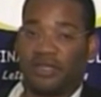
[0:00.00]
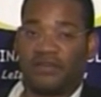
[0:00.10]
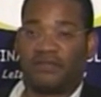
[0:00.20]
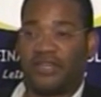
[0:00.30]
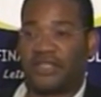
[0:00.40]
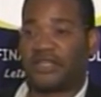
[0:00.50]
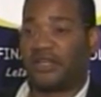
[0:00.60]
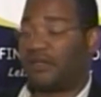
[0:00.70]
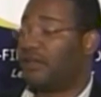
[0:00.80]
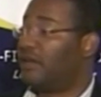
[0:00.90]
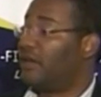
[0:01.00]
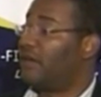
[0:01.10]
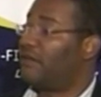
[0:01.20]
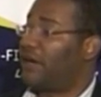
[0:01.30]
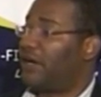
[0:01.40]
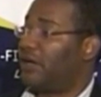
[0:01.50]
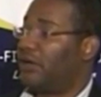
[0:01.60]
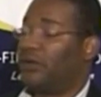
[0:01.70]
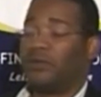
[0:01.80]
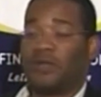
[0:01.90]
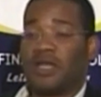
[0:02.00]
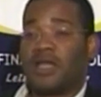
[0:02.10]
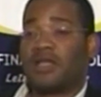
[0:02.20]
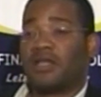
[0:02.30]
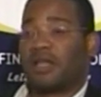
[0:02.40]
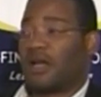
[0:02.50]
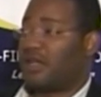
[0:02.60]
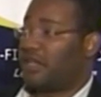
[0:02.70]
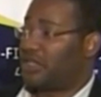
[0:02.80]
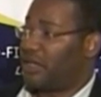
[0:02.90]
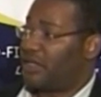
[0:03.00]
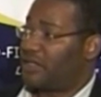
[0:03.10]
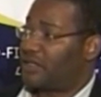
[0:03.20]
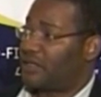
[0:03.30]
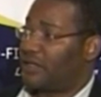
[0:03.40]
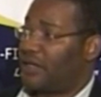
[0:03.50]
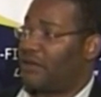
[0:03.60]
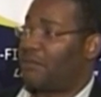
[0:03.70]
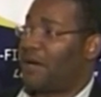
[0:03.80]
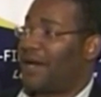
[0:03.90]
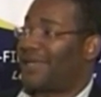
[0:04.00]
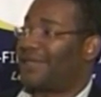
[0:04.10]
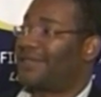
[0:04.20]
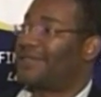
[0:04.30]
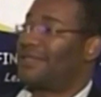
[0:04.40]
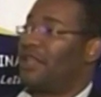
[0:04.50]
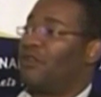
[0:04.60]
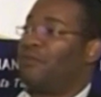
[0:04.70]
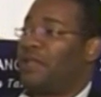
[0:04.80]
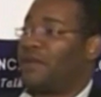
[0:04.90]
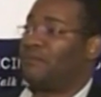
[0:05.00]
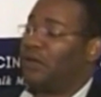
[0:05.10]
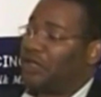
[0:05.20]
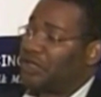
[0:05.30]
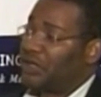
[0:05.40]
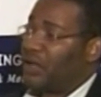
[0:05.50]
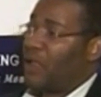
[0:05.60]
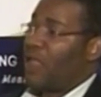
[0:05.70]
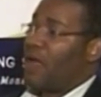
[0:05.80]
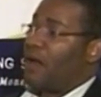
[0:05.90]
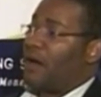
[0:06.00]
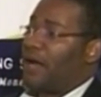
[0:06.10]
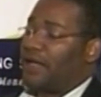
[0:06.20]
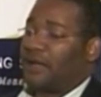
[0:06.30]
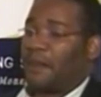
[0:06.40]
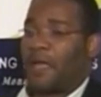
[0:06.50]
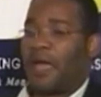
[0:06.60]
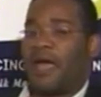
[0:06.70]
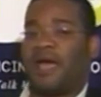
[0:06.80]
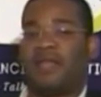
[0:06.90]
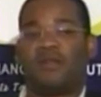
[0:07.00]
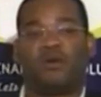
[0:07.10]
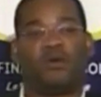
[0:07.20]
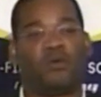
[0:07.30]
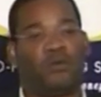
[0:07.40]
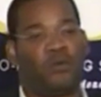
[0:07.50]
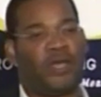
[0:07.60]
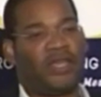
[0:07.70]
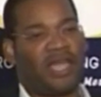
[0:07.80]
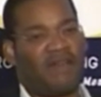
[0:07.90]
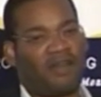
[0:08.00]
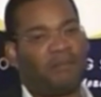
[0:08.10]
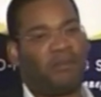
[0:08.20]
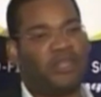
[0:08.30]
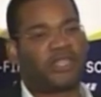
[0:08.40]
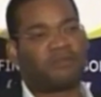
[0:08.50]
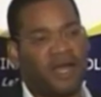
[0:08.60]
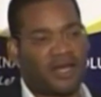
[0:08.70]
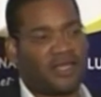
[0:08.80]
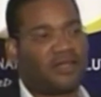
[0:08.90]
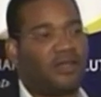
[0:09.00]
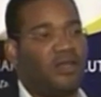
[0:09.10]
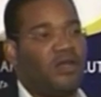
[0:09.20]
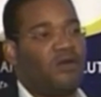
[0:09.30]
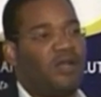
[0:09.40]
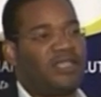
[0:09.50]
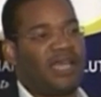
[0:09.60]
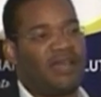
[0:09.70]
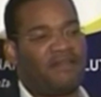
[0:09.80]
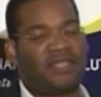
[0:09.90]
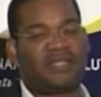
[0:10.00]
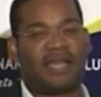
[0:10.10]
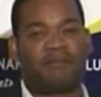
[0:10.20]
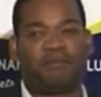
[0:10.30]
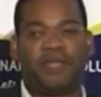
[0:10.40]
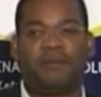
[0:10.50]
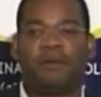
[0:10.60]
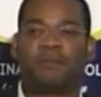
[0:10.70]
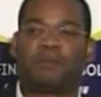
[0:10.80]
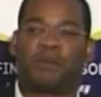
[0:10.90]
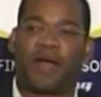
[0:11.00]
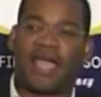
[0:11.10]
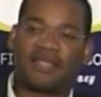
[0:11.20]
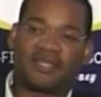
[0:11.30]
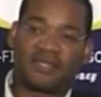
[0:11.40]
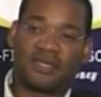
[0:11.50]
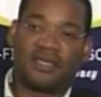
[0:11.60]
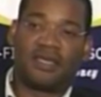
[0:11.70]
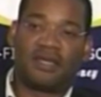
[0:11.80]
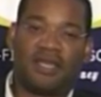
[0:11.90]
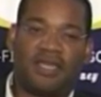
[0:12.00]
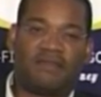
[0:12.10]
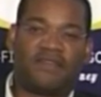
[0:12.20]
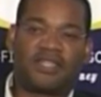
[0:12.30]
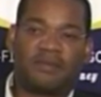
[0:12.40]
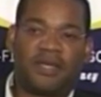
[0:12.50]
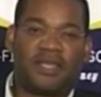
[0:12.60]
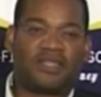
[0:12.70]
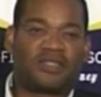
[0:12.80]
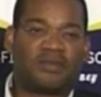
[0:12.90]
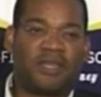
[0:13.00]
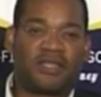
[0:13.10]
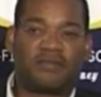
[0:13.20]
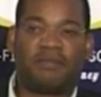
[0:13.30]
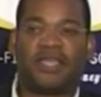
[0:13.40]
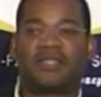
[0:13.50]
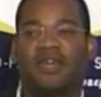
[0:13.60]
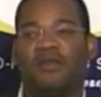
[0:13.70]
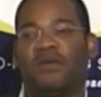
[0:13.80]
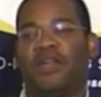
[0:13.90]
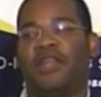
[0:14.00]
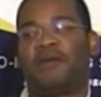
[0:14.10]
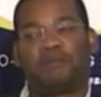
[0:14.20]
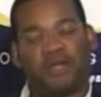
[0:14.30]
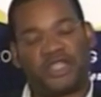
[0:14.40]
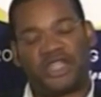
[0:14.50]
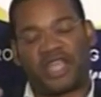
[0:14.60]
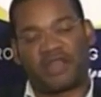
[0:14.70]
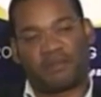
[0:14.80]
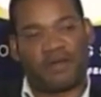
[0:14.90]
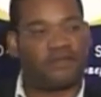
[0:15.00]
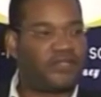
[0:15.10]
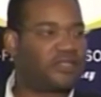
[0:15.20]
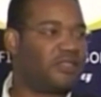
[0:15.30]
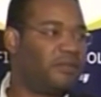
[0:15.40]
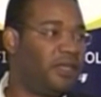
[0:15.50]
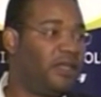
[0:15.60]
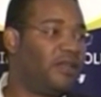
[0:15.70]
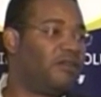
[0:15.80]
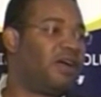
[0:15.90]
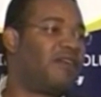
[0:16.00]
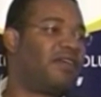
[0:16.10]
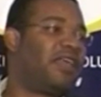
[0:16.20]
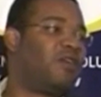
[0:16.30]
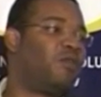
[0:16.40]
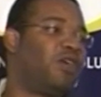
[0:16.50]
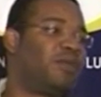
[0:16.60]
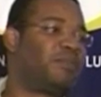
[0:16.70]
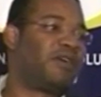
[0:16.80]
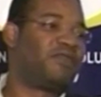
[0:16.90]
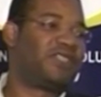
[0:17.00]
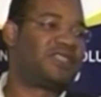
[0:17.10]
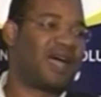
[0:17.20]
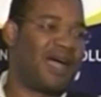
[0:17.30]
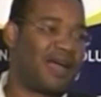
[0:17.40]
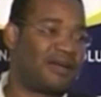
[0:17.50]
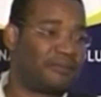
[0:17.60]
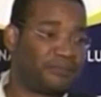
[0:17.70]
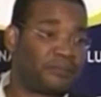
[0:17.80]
Inflation, very low. The conditions in the market still remain bullish, right? And when you have a bullish market, what you have is that people price the investment instruments based on where they project the profits to be rather than where the profits are.